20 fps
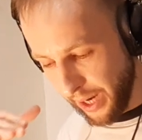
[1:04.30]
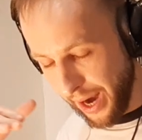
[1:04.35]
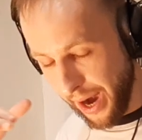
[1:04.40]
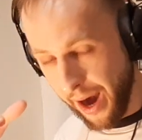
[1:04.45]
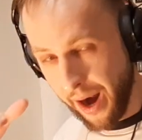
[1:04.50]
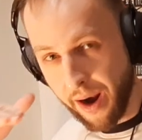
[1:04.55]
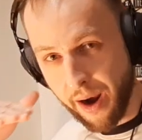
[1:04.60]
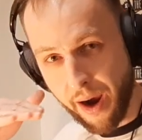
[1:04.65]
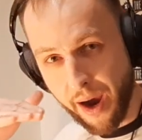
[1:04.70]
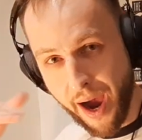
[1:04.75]
are
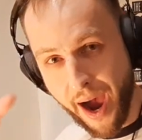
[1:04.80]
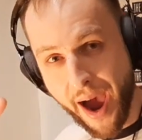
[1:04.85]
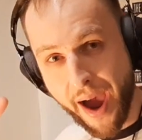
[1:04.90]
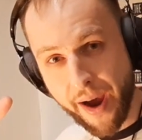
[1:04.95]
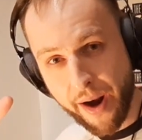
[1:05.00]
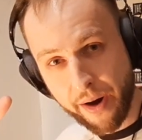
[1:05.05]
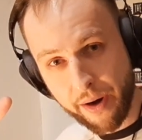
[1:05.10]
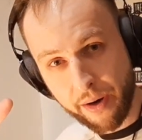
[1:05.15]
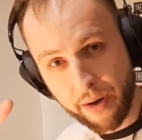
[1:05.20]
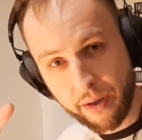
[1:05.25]

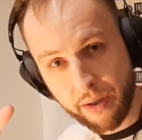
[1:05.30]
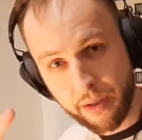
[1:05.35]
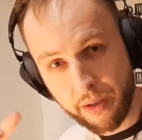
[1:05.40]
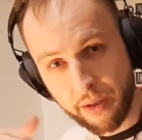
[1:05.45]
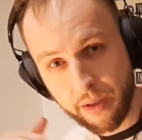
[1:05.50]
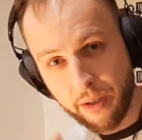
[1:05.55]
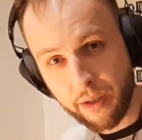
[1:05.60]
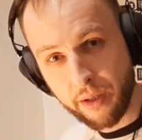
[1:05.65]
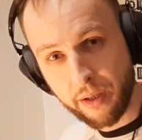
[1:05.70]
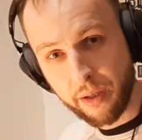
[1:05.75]
higher
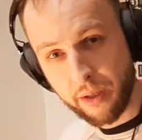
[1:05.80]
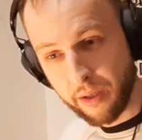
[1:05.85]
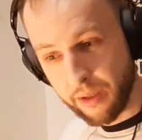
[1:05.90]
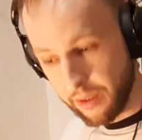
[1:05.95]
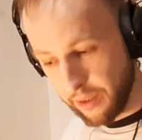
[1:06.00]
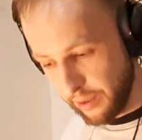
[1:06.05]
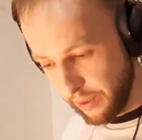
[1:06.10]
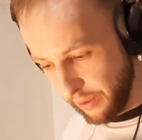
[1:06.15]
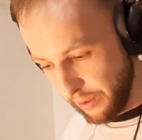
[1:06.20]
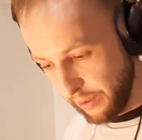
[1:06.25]

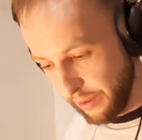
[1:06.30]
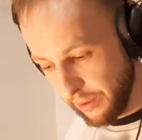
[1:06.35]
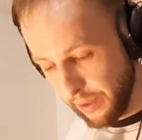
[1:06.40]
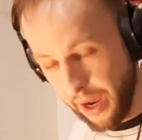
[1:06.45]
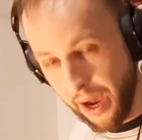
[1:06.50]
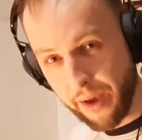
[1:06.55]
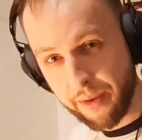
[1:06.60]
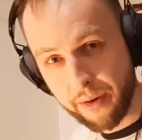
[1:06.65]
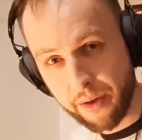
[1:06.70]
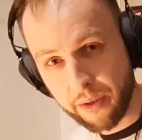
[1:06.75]
and
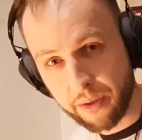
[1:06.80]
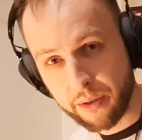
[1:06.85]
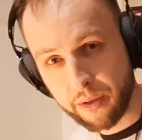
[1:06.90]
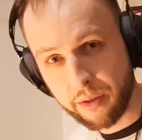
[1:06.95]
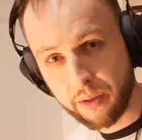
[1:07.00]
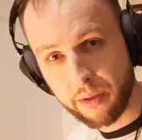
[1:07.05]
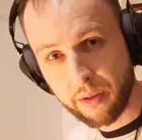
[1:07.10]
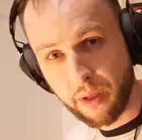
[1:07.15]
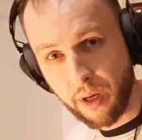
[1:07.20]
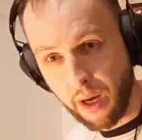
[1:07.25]
others
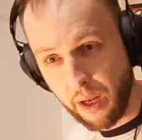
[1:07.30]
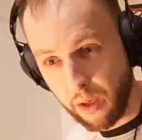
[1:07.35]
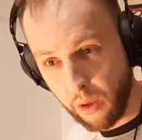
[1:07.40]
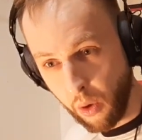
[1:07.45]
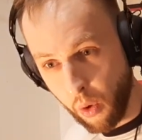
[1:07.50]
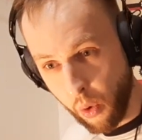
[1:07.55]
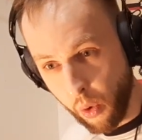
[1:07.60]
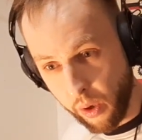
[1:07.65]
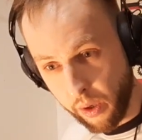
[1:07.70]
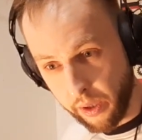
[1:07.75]
are
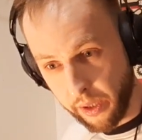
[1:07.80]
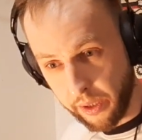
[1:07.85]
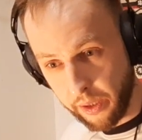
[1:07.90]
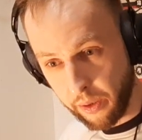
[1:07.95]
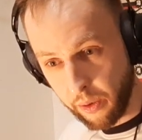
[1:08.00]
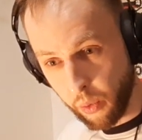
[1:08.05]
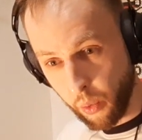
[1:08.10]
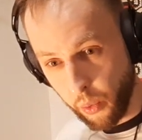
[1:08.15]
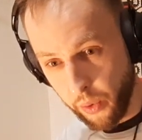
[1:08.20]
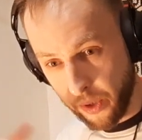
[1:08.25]
lower, and
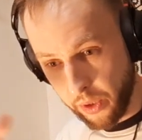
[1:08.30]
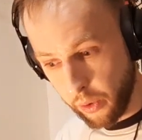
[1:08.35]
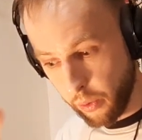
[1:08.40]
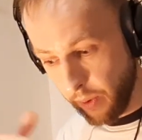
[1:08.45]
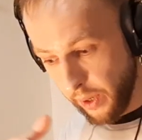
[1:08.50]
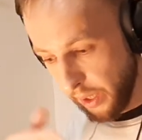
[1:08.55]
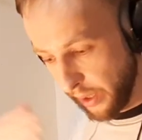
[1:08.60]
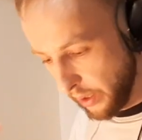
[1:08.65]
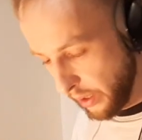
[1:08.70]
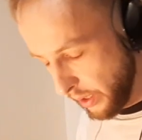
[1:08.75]
which
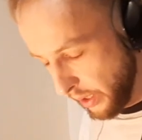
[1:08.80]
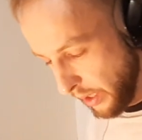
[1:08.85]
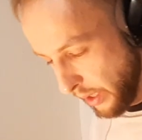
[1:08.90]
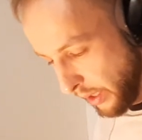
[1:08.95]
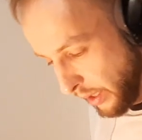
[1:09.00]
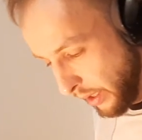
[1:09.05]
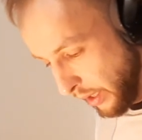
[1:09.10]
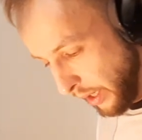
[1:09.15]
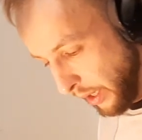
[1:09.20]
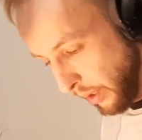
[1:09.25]
one,
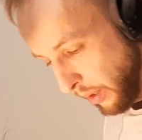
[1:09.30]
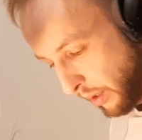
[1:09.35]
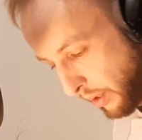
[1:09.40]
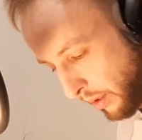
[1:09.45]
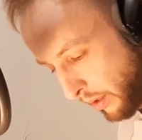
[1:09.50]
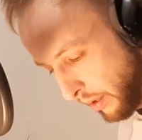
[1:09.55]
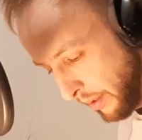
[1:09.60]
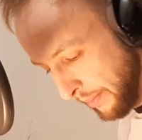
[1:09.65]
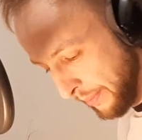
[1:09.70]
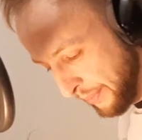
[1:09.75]
and
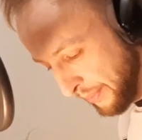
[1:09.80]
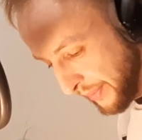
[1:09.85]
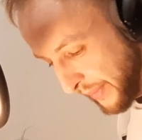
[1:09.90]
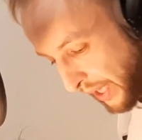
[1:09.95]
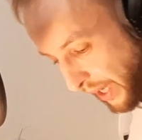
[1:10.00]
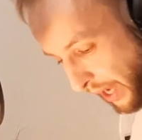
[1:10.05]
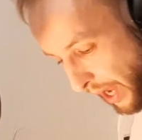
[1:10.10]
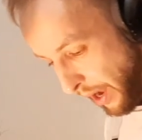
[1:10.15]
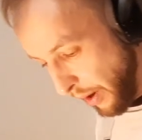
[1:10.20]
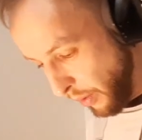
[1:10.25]

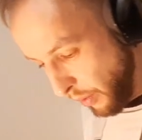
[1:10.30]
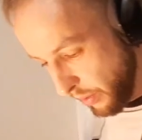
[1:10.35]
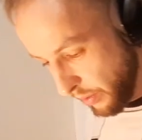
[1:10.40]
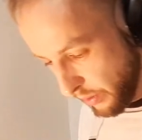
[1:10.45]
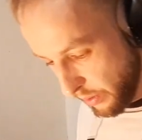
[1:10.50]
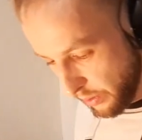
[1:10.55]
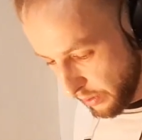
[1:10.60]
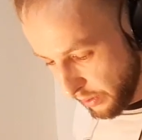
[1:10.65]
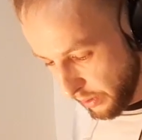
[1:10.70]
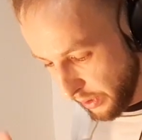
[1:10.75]
how
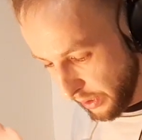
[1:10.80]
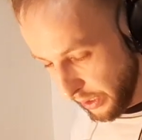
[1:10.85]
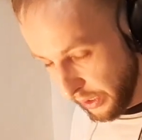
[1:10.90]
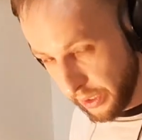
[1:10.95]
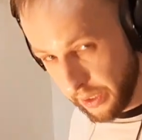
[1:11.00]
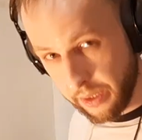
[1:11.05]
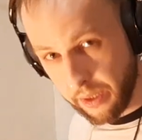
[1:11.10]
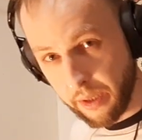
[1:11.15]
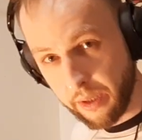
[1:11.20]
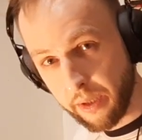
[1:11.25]

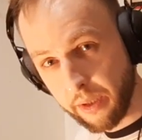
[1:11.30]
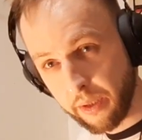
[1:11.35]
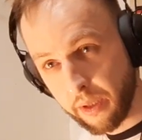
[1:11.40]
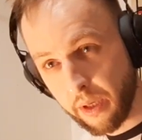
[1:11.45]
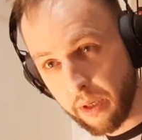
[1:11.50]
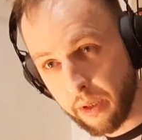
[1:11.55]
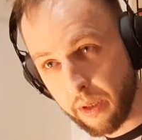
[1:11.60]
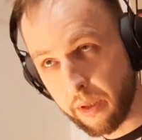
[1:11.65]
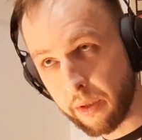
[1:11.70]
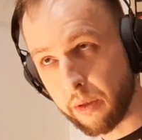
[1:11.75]

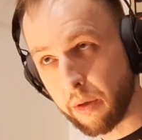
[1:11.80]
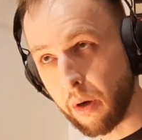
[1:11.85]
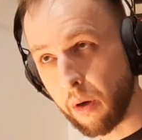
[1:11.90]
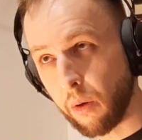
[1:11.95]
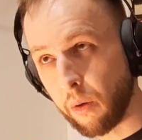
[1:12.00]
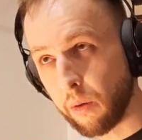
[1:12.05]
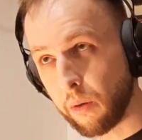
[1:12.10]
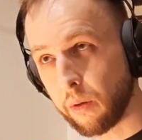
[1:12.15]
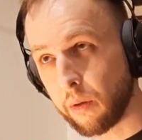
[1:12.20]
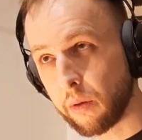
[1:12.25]
it
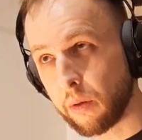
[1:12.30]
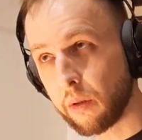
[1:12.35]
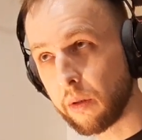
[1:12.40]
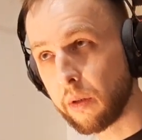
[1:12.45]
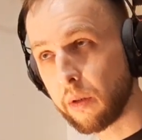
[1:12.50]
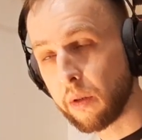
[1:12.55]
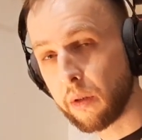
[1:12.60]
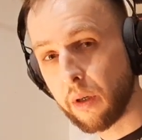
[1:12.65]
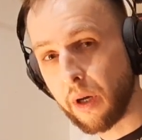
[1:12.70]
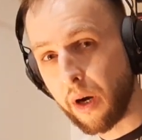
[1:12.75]
all
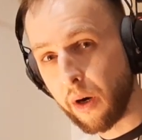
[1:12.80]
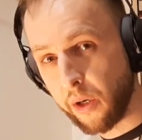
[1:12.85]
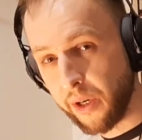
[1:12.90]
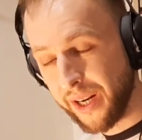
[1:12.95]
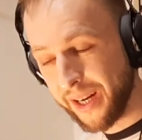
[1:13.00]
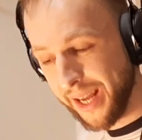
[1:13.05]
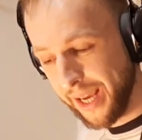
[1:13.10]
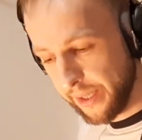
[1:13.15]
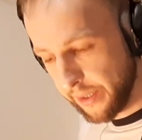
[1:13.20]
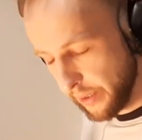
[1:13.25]

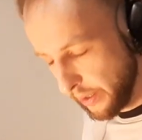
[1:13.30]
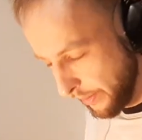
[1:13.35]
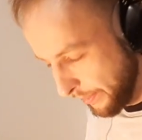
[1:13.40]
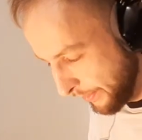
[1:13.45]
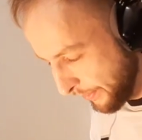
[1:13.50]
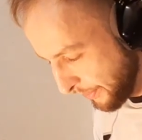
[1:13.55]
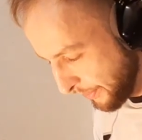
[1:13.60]
organized.